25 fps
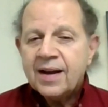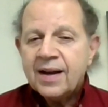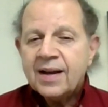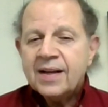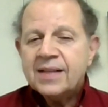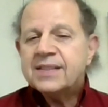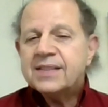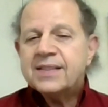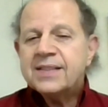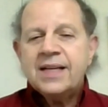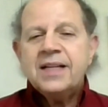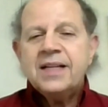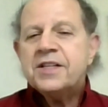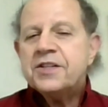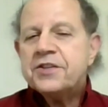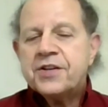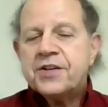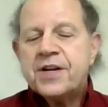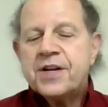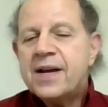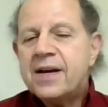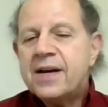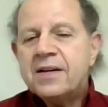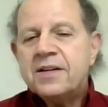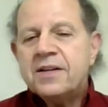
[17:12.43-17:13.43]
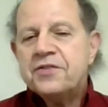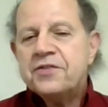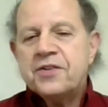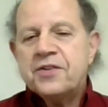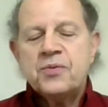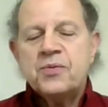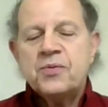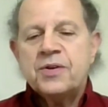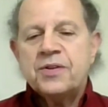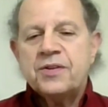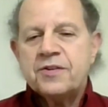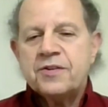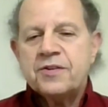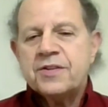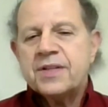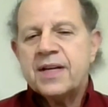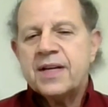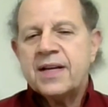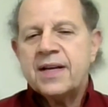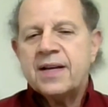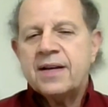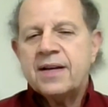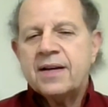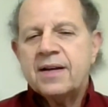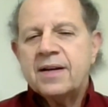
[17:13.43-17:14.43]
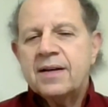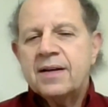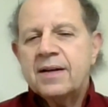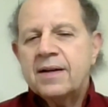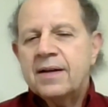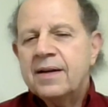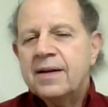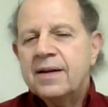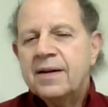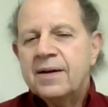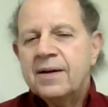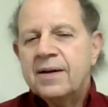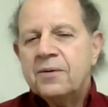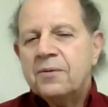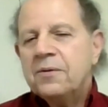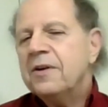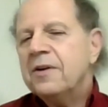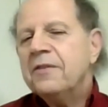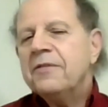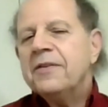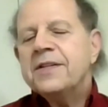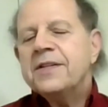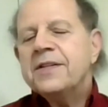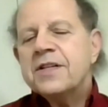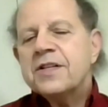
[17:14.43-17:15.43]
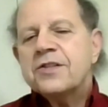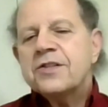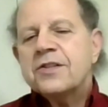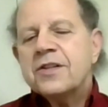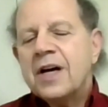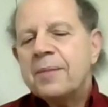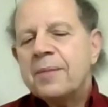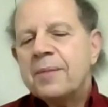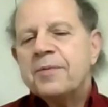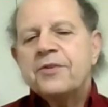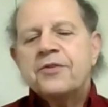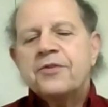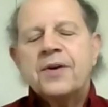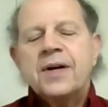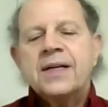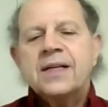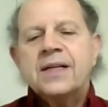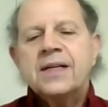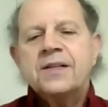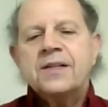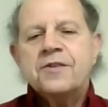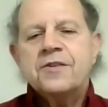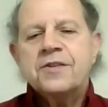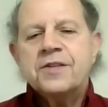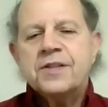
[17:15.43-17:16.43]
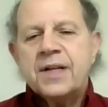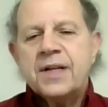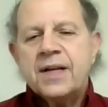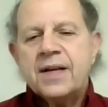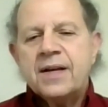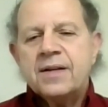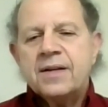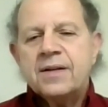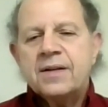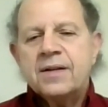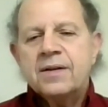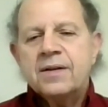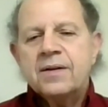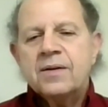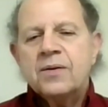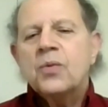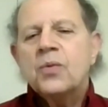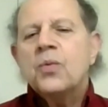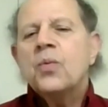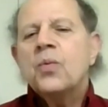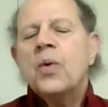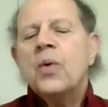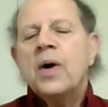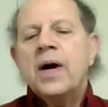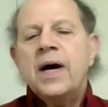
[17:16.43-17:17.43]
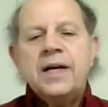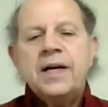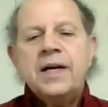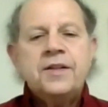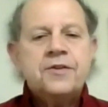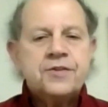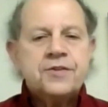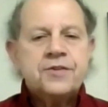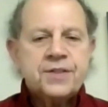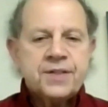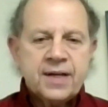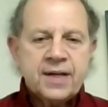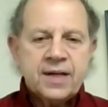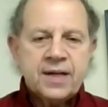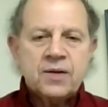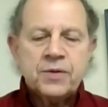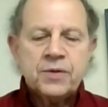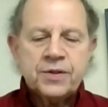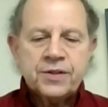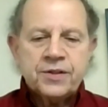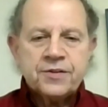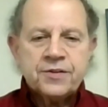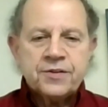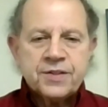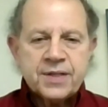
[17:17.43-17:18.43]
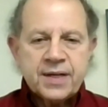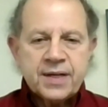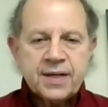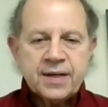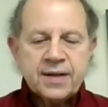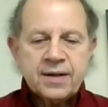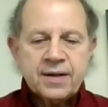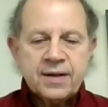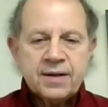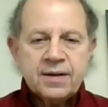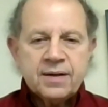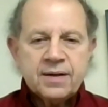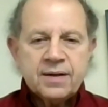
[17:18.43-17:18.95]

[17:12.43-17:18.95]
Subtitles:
Instead of challenging what they're saying, what if I just stop and try to understand why they're saying what they're saying